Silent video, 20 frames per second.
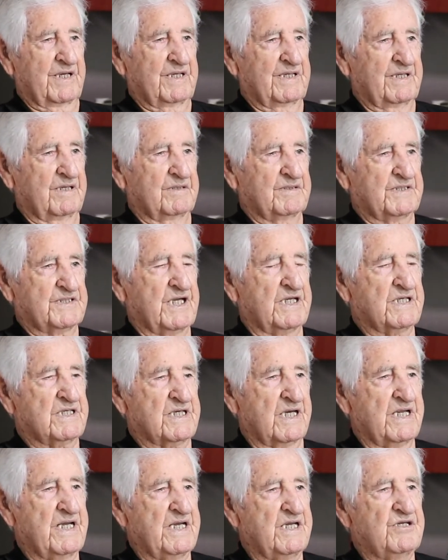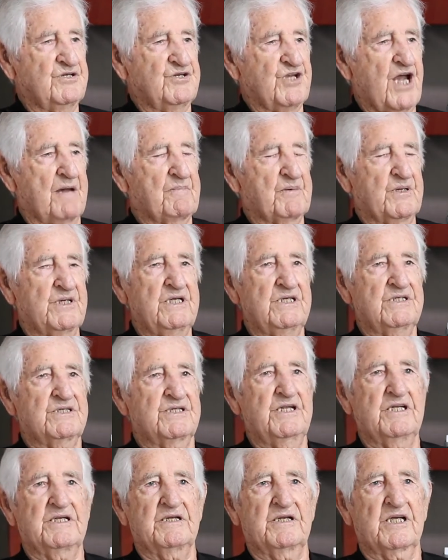essentially, Japanese
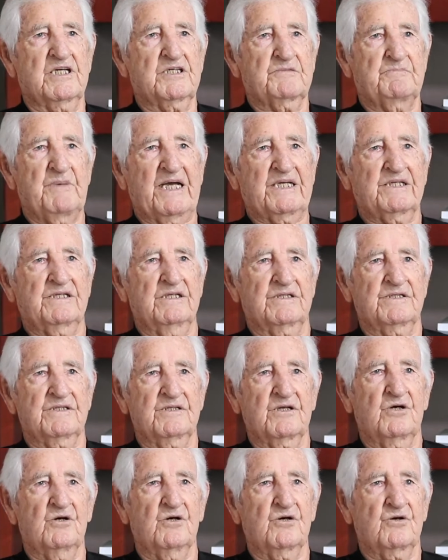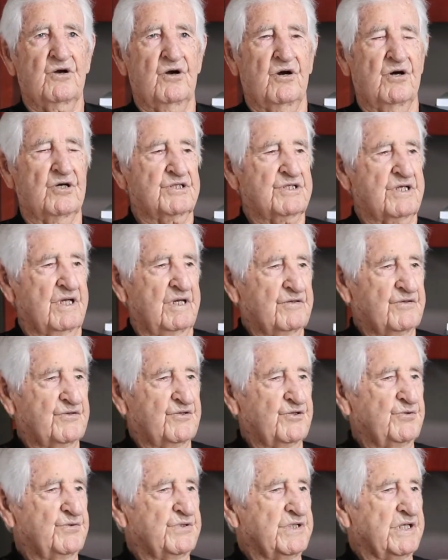didn't expect us to go across
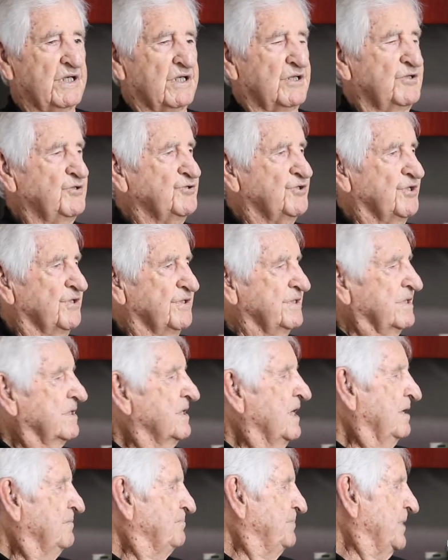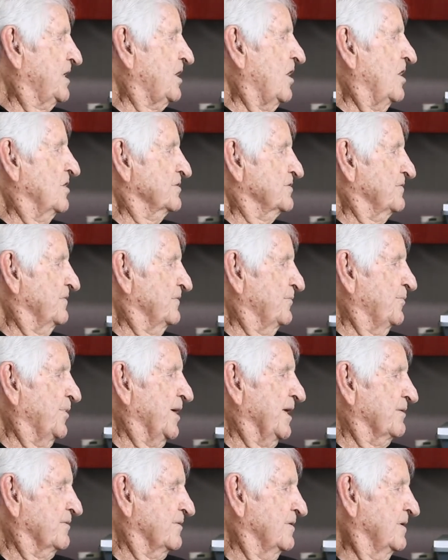through the Aleutians because of the
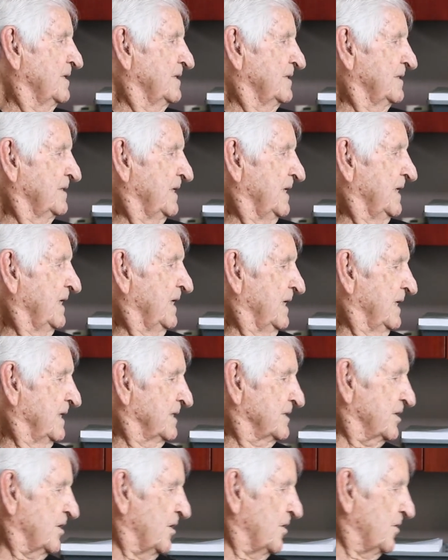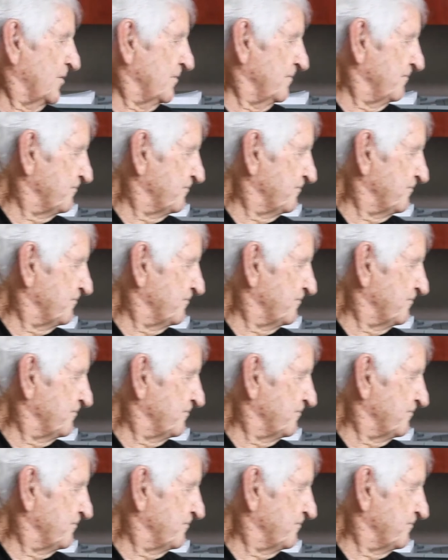weather. So